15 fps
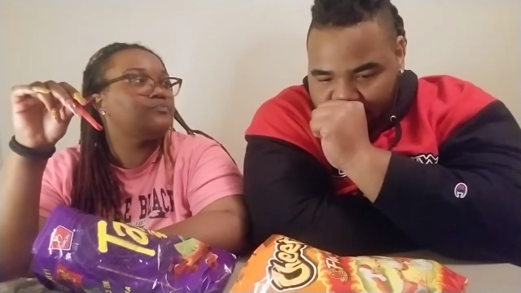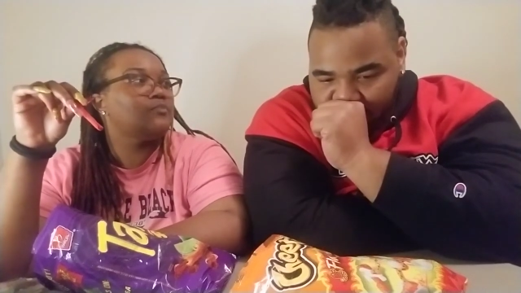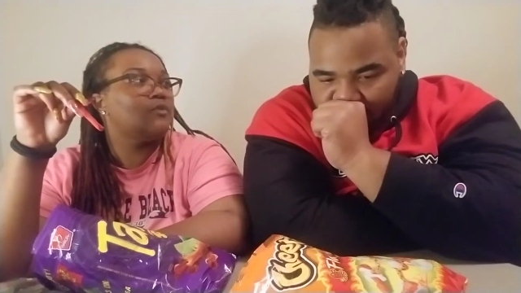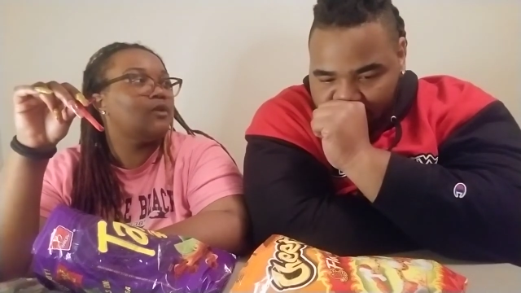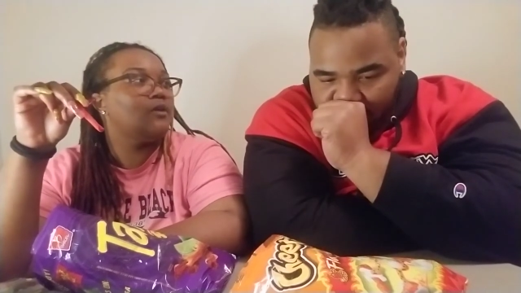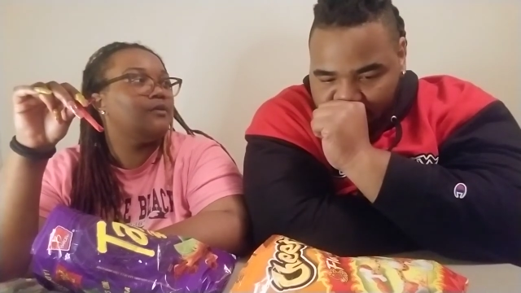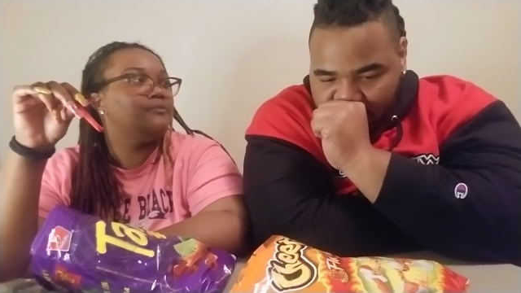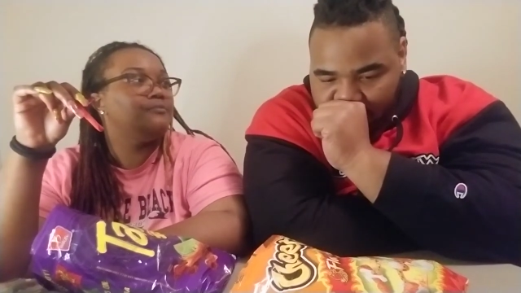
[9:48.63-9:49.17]

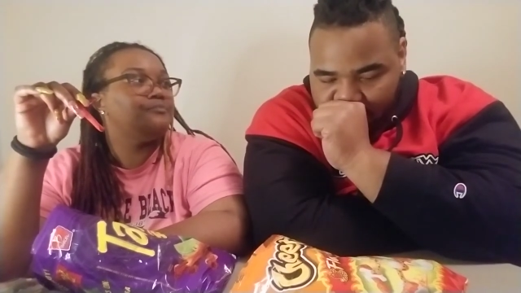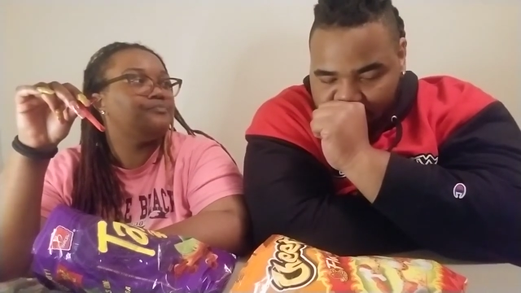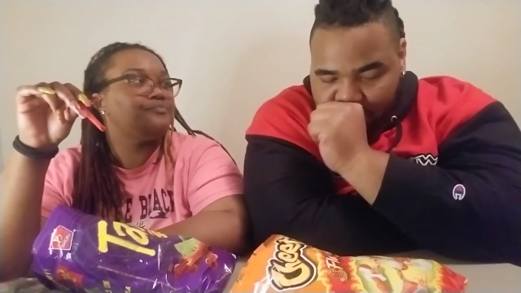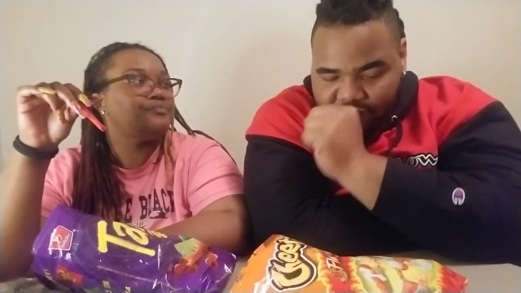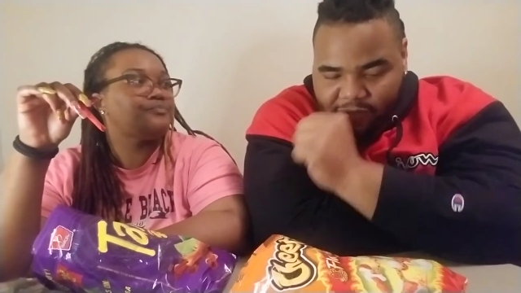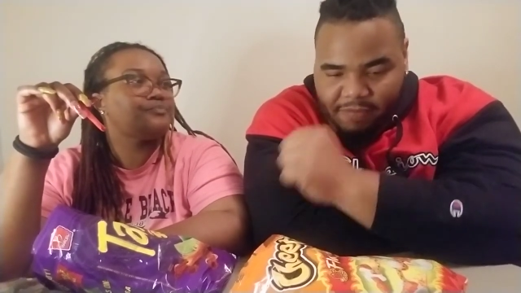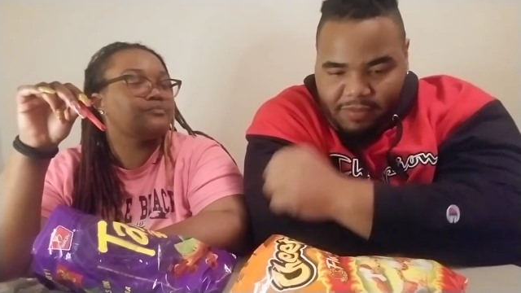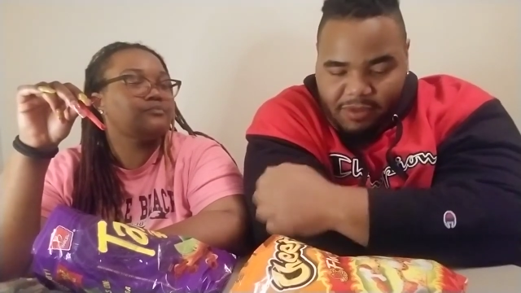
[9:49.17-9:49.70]
Speaker 1: Oh,
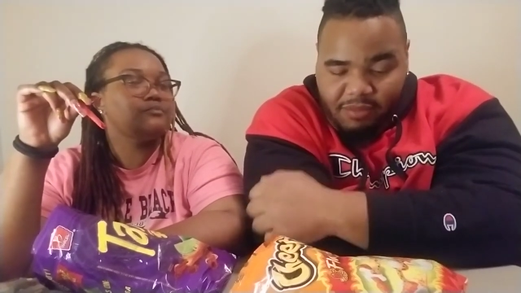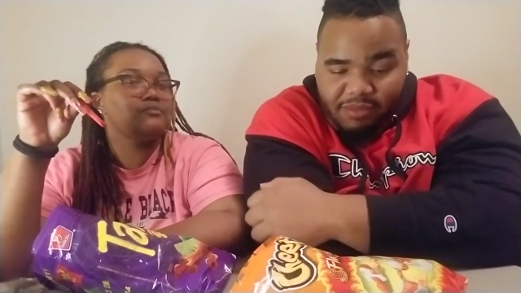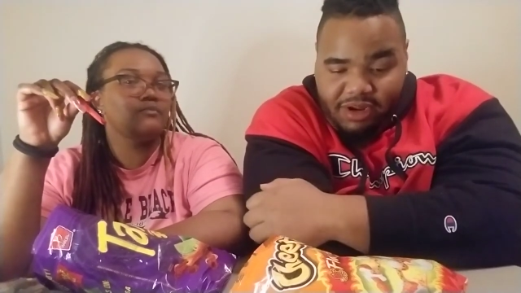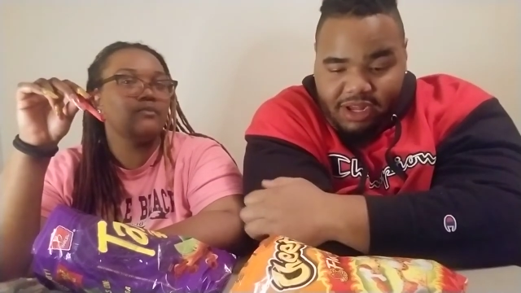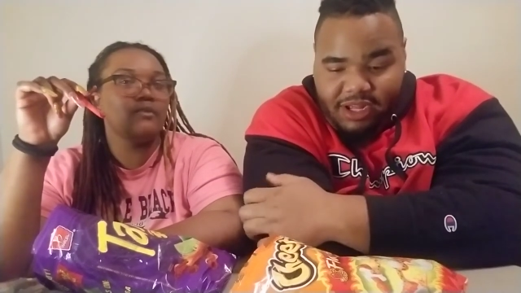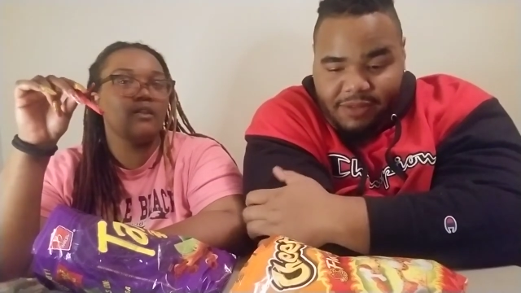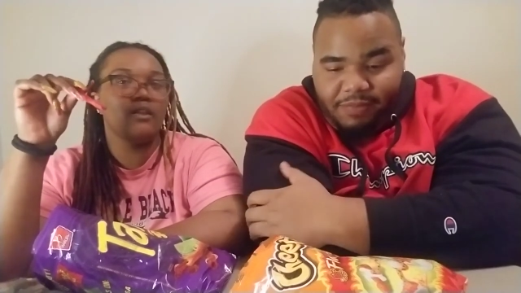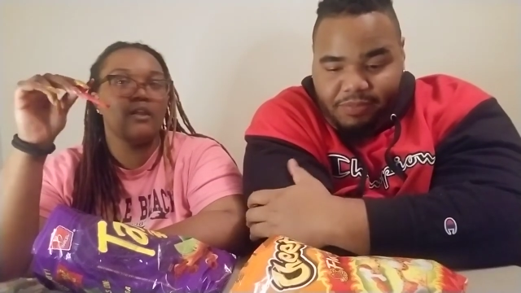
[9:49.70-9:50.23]

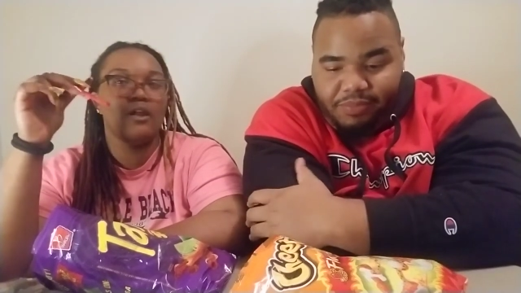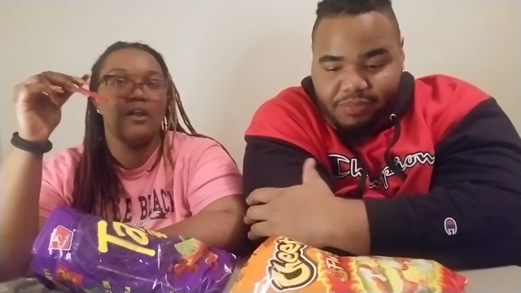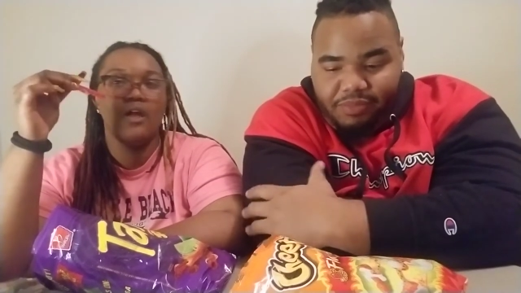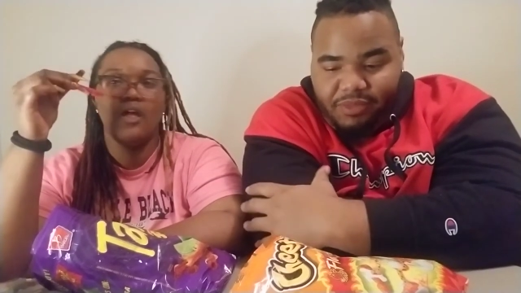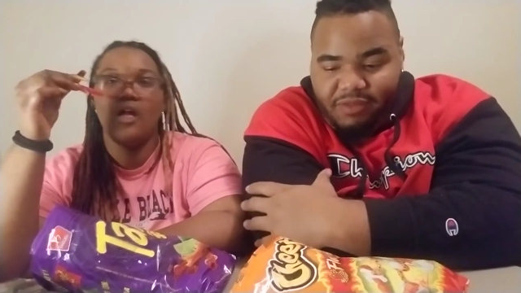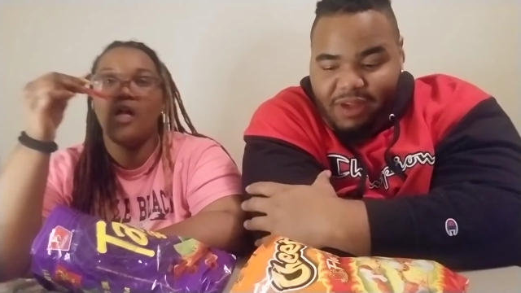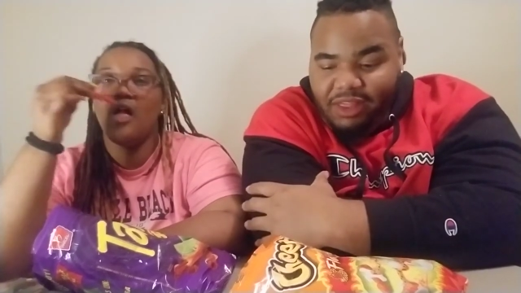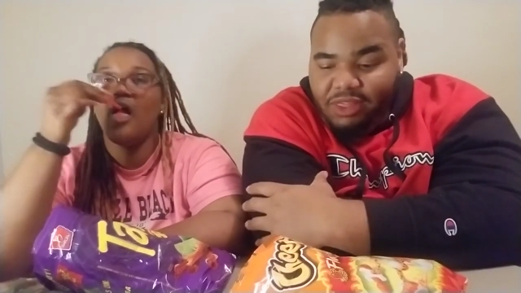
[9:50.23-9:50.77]
bruh.
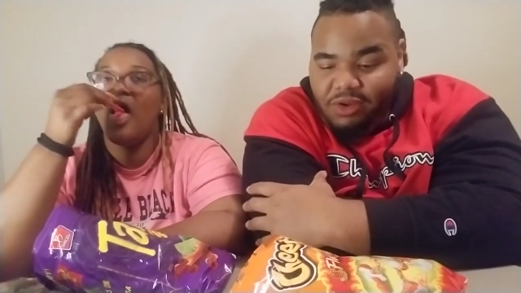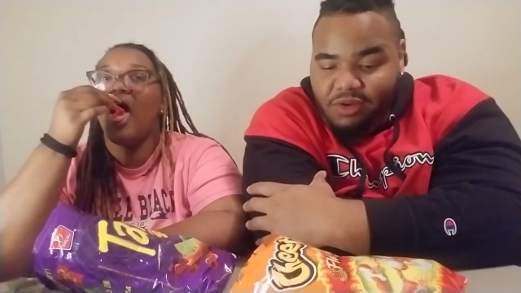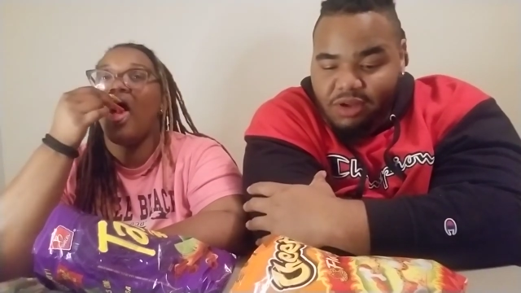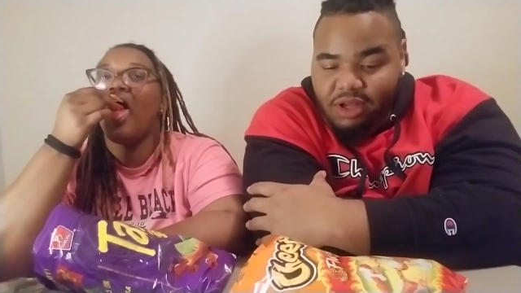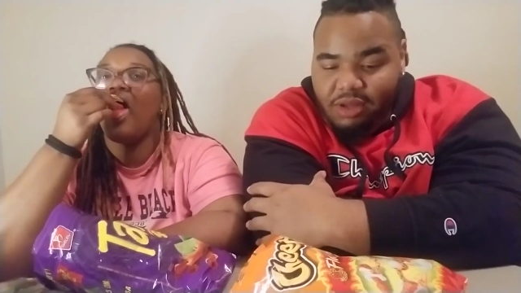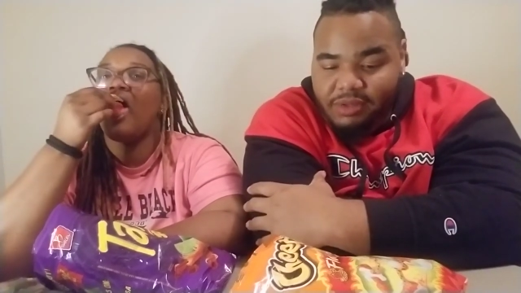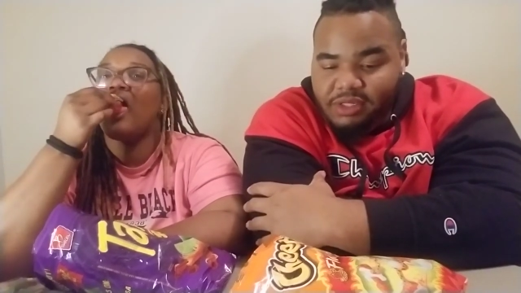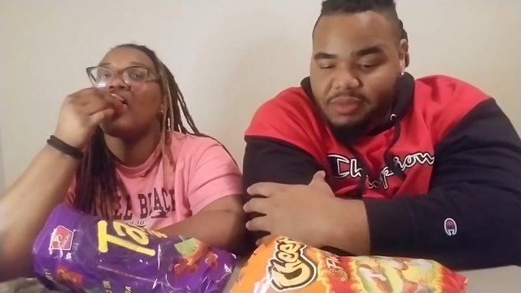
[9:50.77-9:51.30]
If I
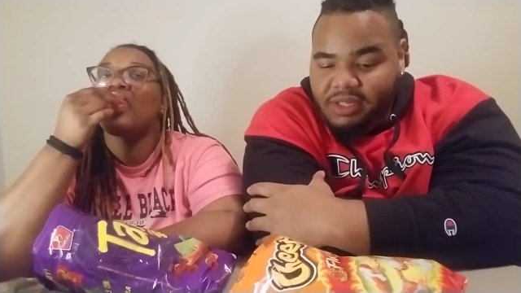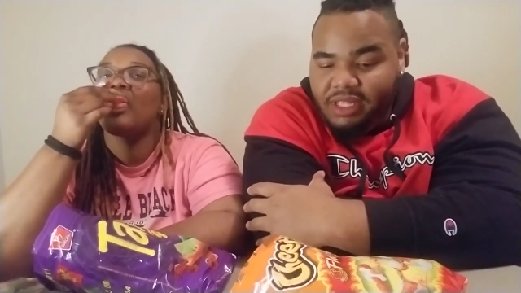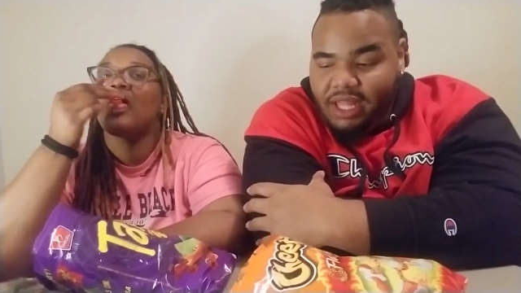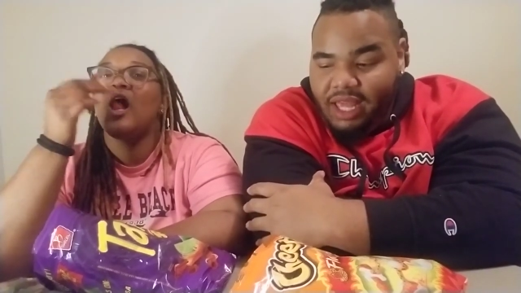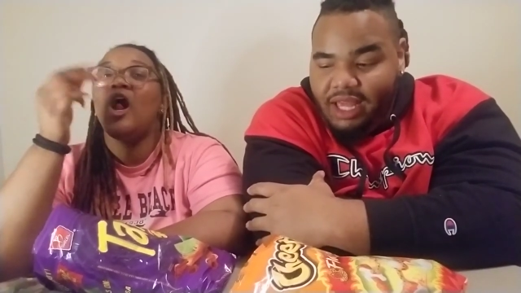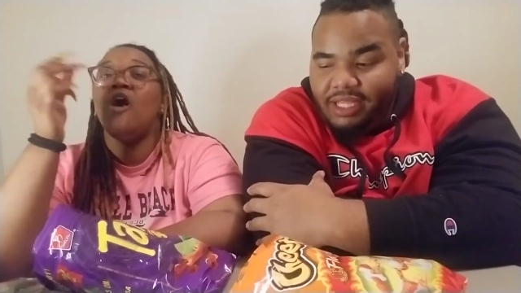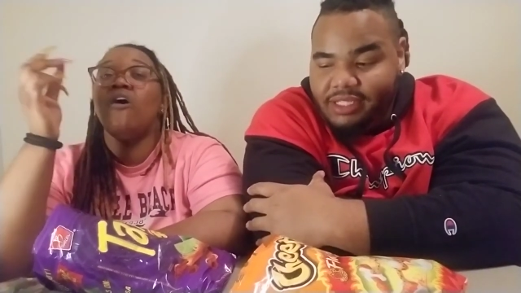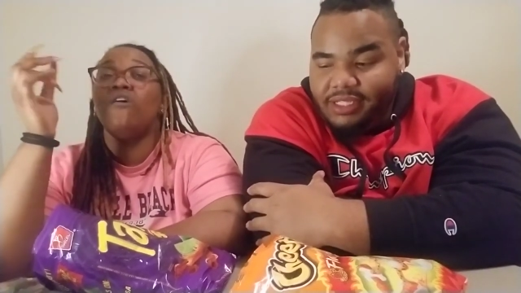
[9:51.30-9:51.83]
throw up, it's gonna be
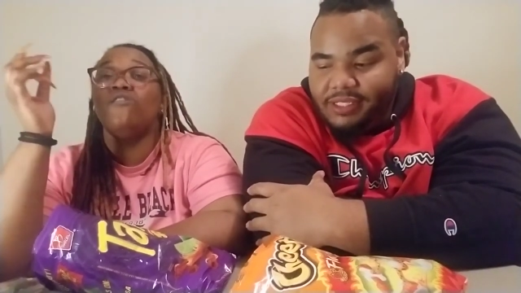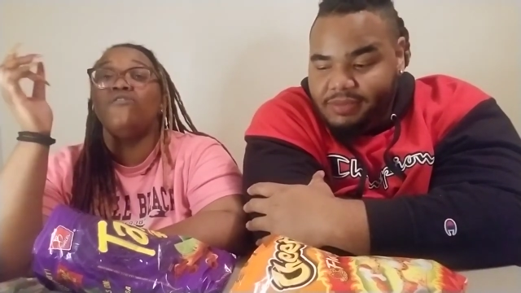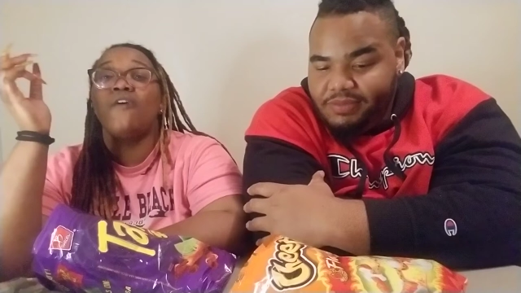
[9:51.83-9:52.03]
nasty.